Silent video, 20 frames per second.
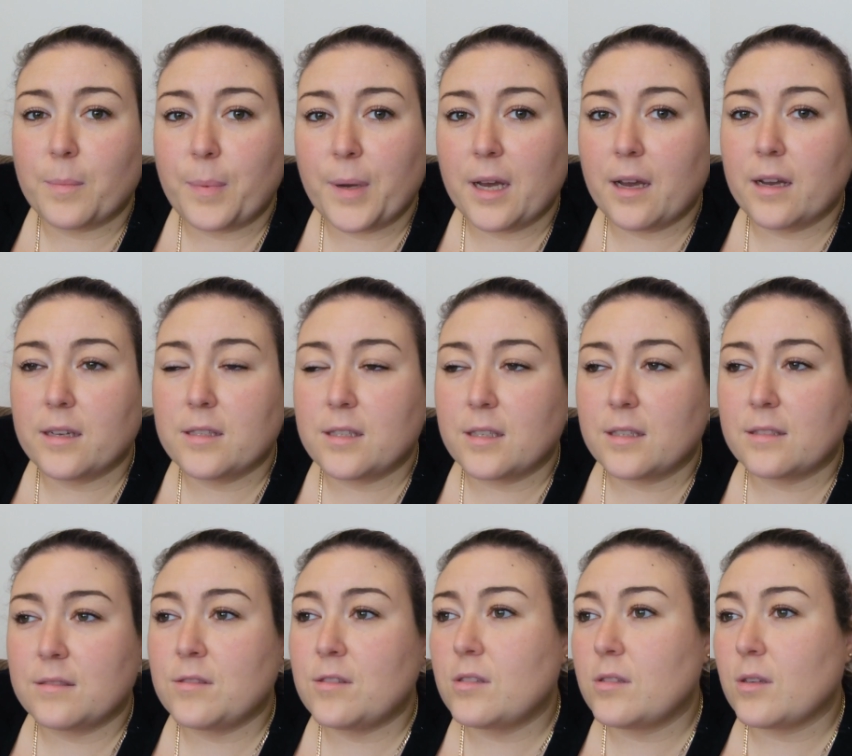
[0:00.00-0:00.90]

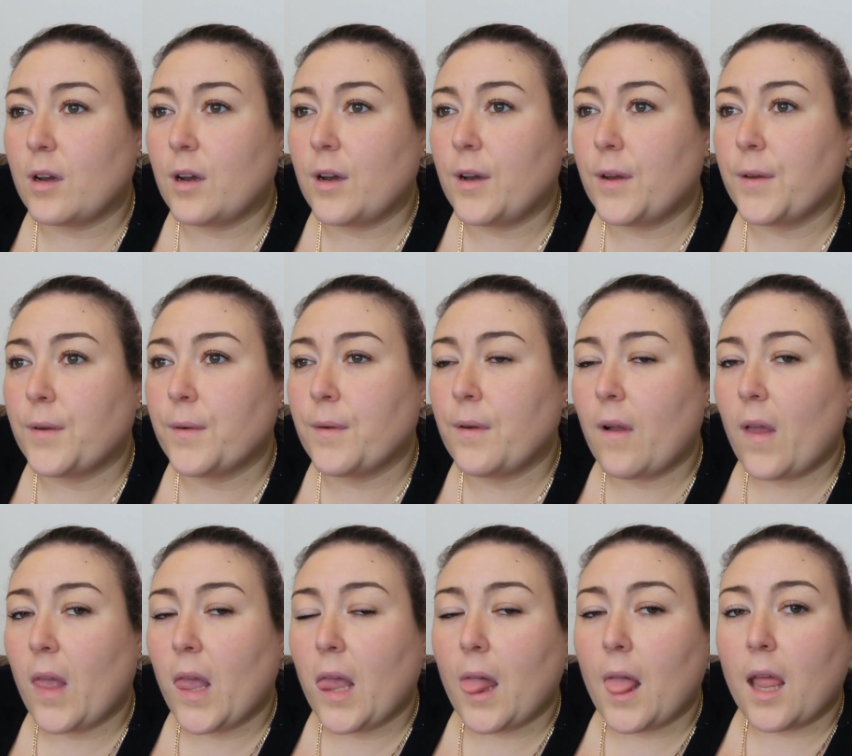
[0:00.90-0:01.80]
person, so
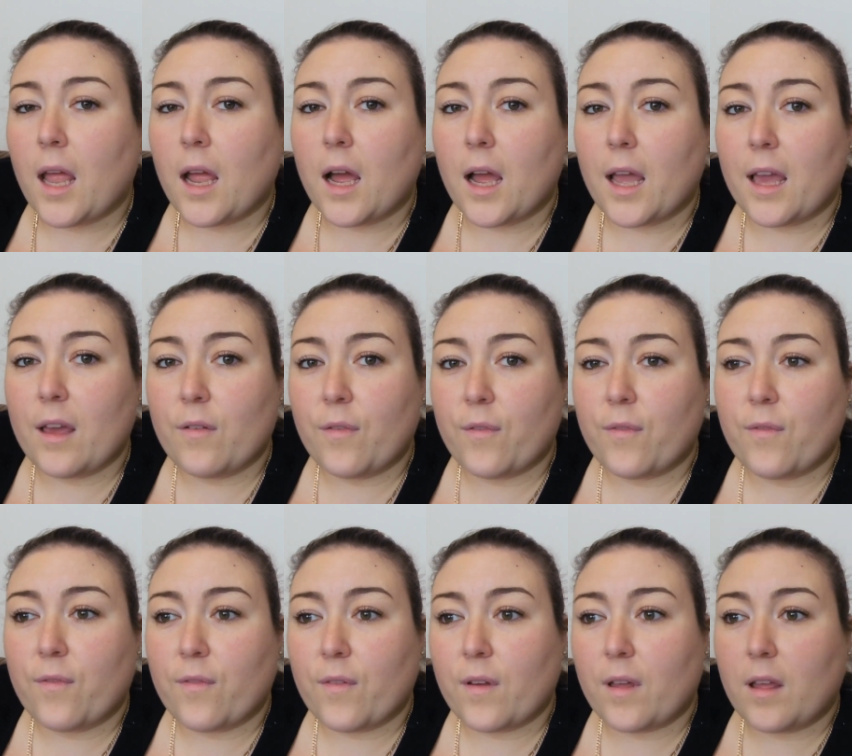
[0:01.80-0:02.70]

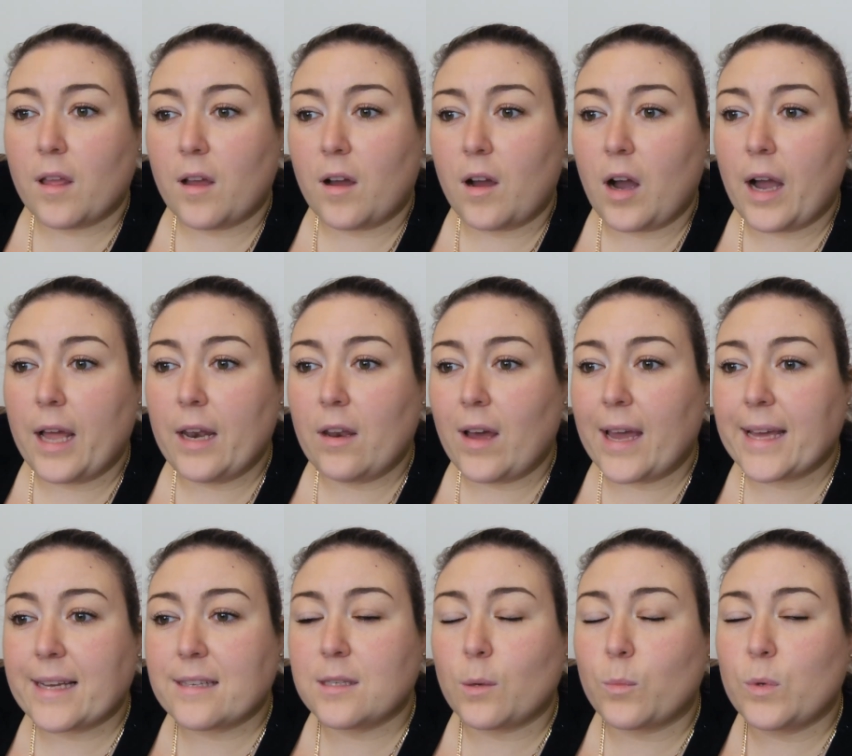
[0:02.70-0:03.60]
if I
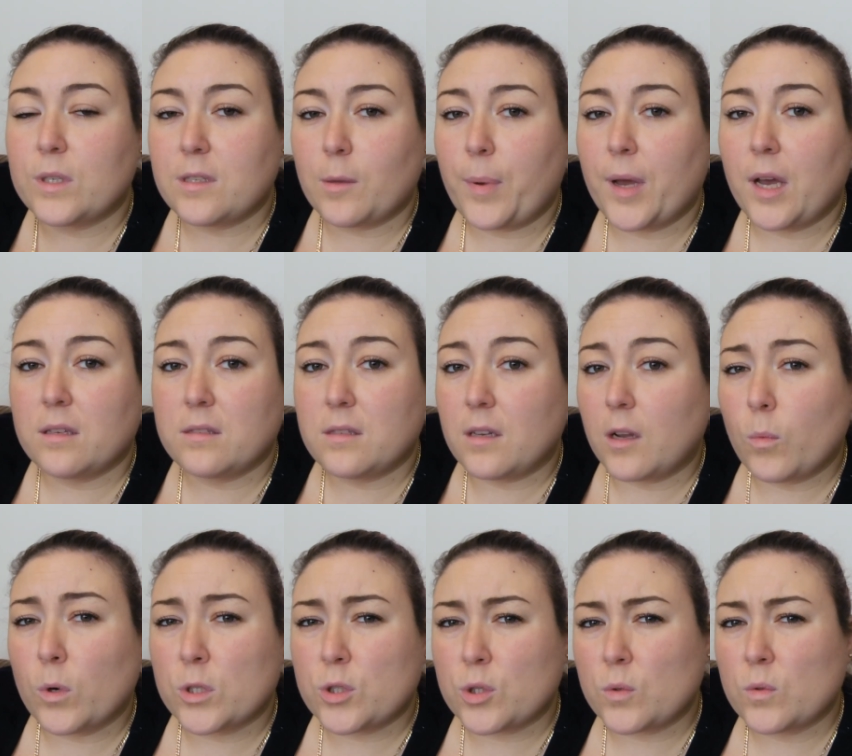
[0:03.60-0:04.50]
like someone as a person, I
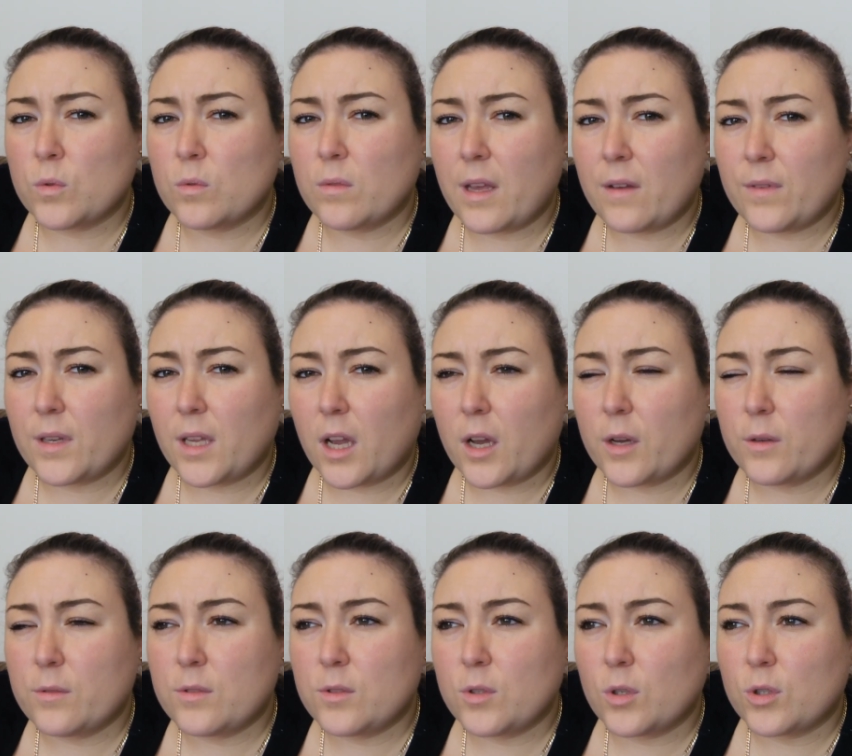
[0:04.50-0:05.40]
watch all their
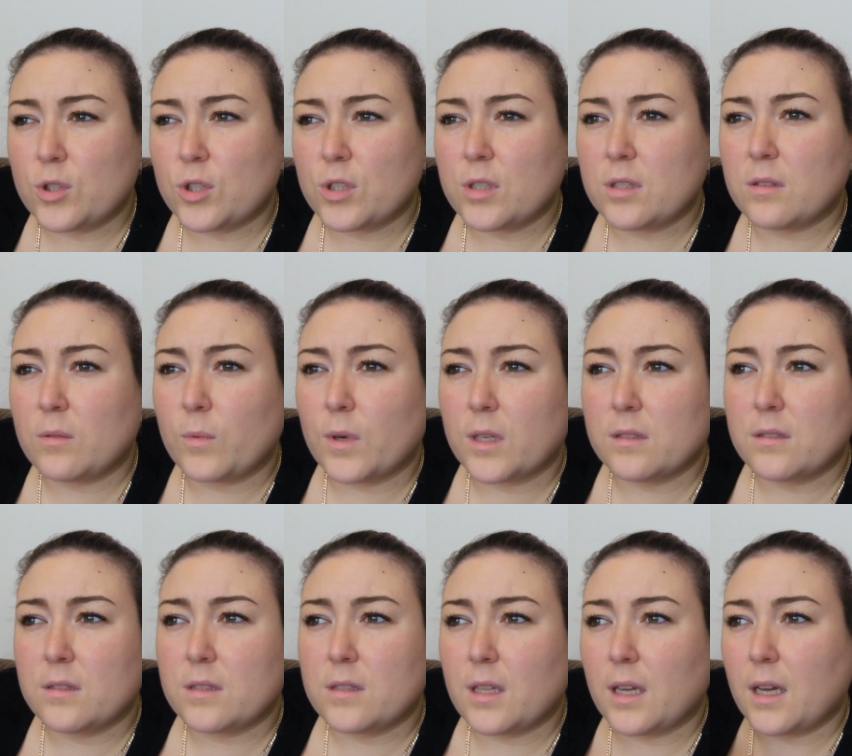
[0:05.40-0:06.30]
videos, not just the
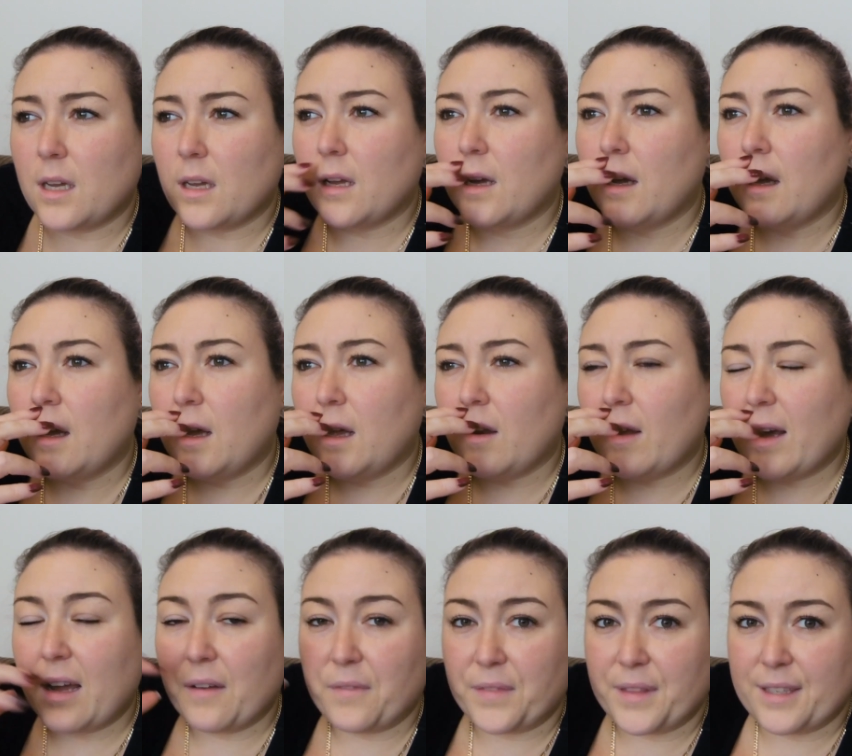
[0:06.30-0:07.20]
ones that
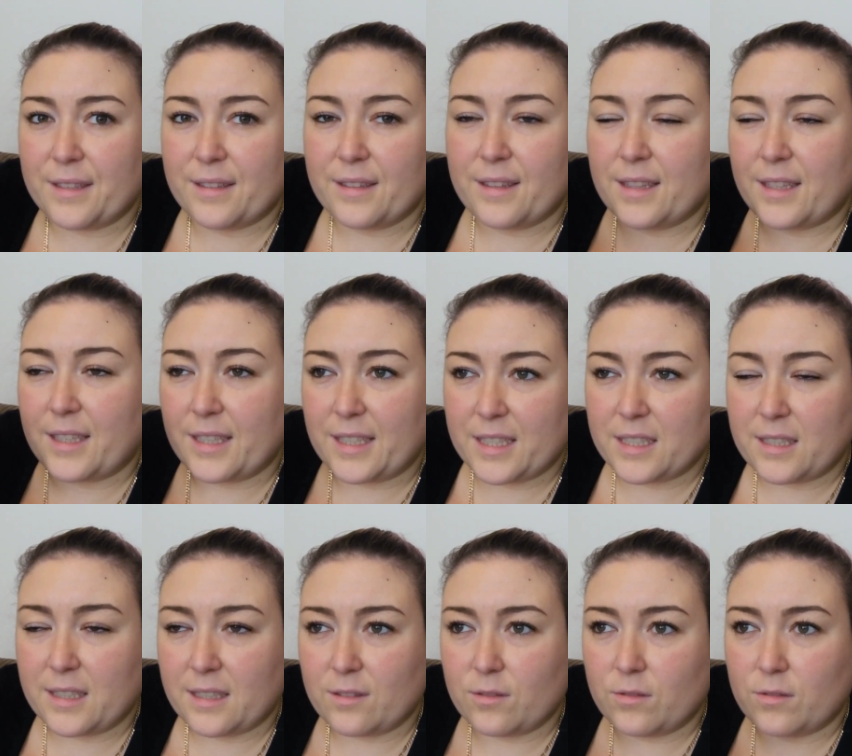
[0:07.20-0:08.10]
like, have the, the
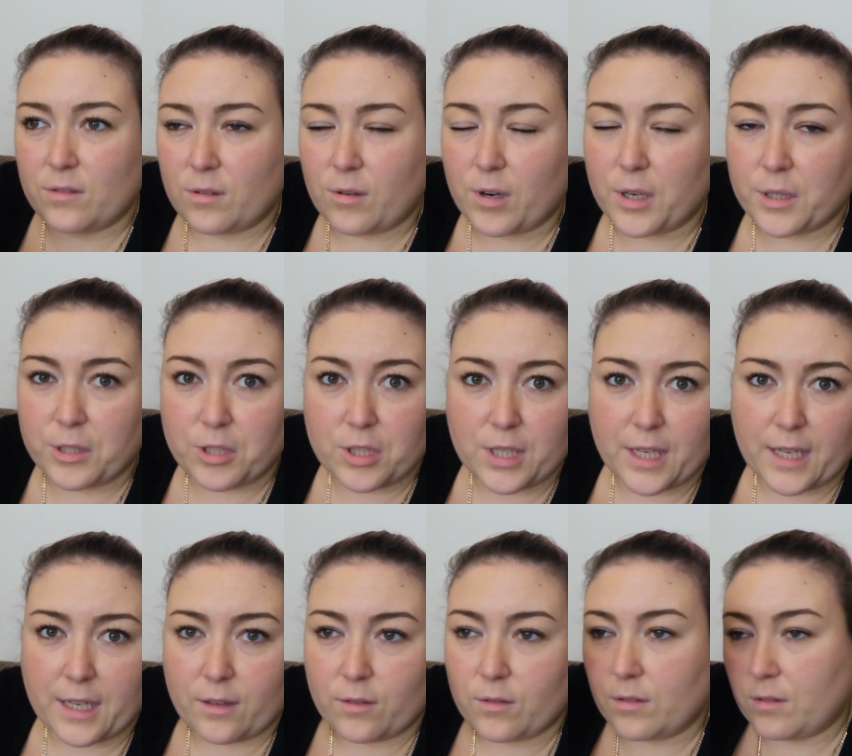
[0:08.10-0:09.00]
knitting or the
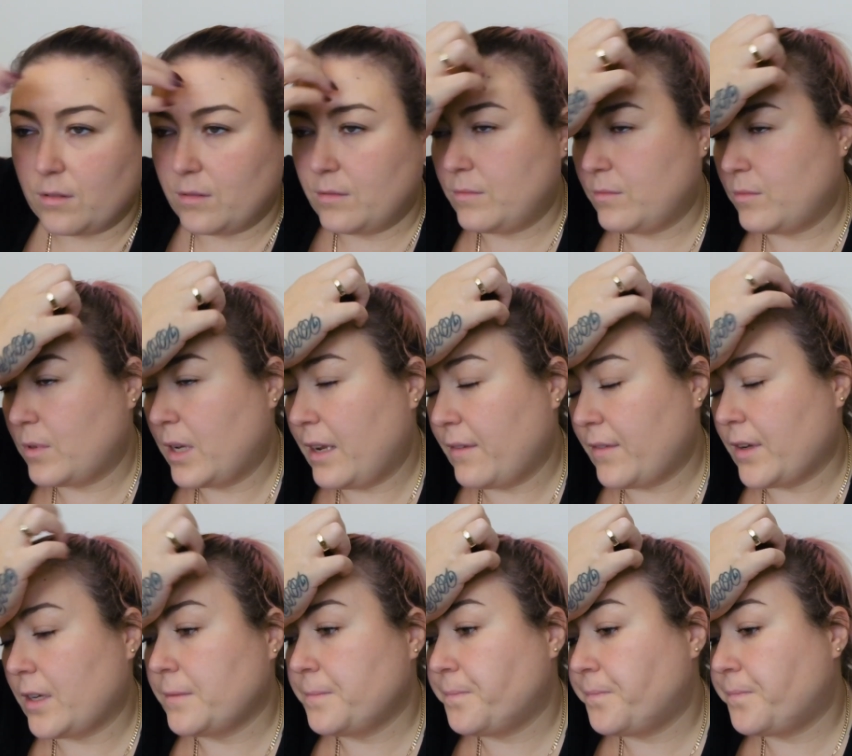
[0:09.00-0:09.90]
crochet or
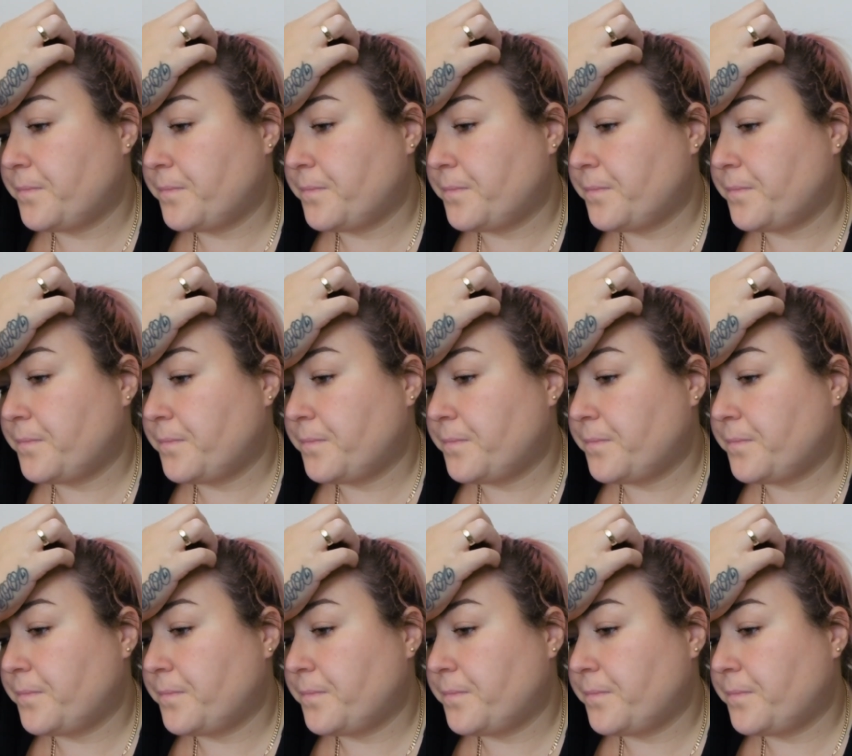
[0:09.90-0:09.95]
whatever.